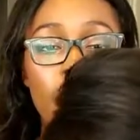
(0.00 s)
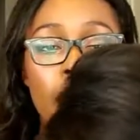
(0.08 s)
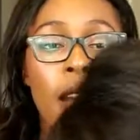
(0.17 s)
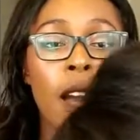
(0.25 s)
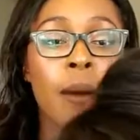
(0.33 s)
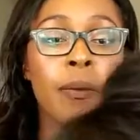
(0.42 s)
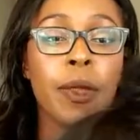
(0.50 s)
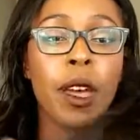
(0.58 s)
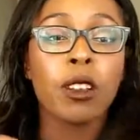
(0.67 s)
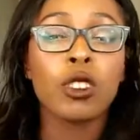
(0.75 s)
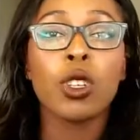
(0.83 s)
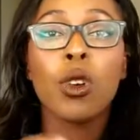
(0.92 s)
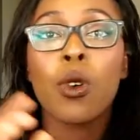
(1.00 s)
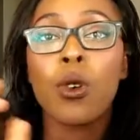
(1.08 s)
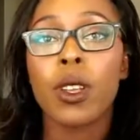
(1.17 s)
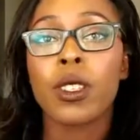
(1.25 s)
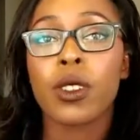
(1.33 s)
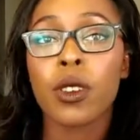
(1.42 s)
I'll
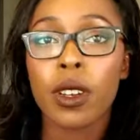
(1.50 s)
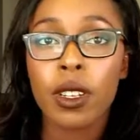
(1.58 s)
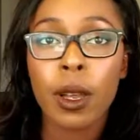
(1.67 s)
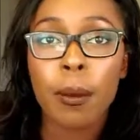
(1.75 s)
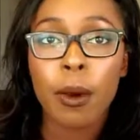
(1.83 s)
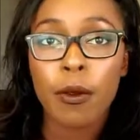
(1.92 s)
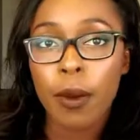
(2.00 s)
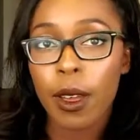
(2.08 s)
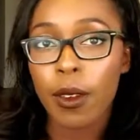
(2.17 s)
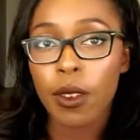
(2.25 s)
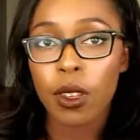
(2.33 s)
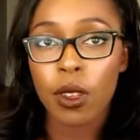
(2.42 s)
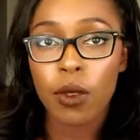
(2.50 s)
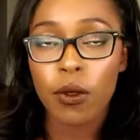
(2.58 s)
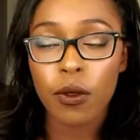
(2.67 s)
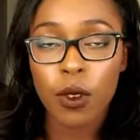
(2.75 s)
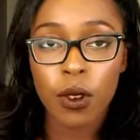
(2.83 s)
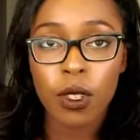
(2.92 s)
insert a clip of my
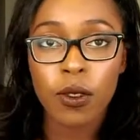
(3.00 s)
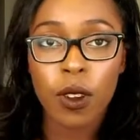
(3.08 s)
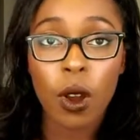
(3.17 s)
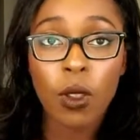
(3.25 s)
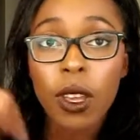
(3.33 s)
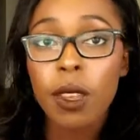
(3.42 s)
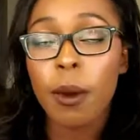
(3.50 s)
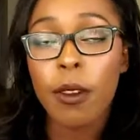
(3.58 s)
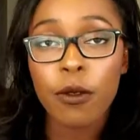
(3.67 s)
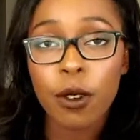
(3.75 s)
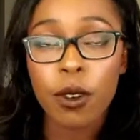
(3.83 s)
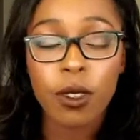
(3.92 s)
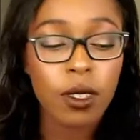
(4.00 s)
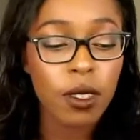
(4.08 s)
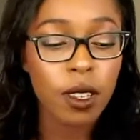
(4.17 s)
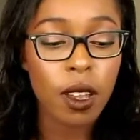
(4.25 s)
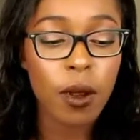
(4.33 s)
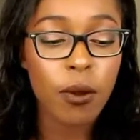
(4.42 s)
first, I'll link my
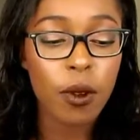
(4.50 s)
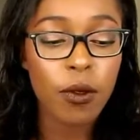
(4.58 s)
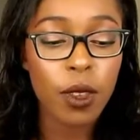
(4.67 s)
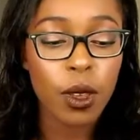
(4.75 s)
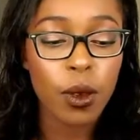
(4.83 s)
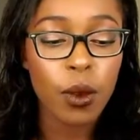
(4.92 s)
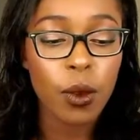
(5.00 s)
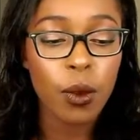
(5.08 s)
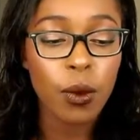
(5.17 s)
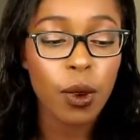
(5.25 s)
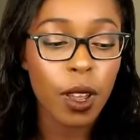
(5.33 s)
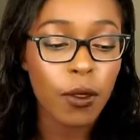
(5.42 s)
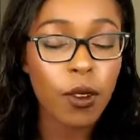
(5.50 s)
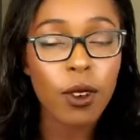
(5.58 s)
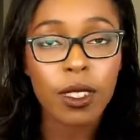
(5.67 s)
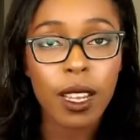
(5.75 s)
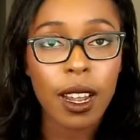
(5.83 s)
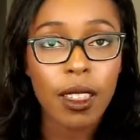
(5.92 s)
first review when I
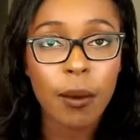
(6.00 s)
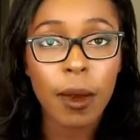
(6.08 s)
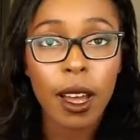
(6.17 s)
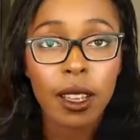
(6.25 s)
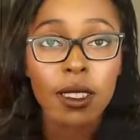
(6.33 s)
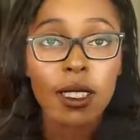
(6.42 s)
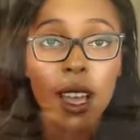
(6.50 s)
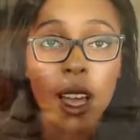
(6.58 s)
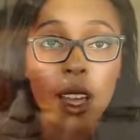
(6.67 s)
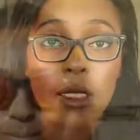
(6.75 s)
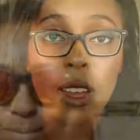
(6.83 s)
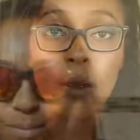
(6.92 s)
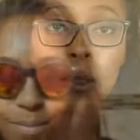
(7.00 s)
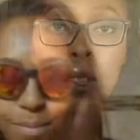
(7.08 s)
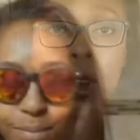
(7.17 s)
first got out of the box down